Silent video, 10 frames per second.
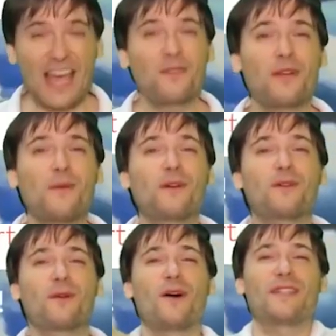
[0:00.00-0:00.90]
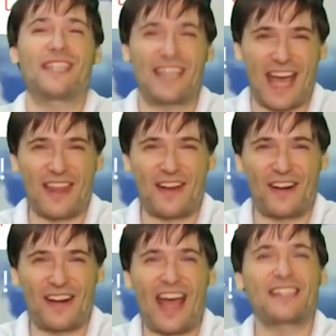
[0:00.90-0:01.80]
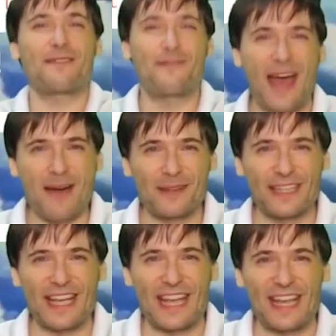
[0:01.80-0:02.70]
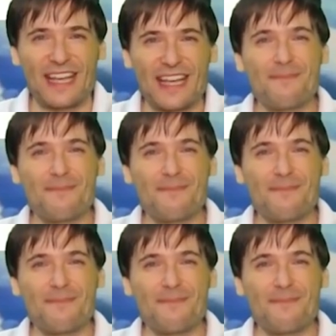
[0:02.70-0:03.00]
And we will grow together as a family,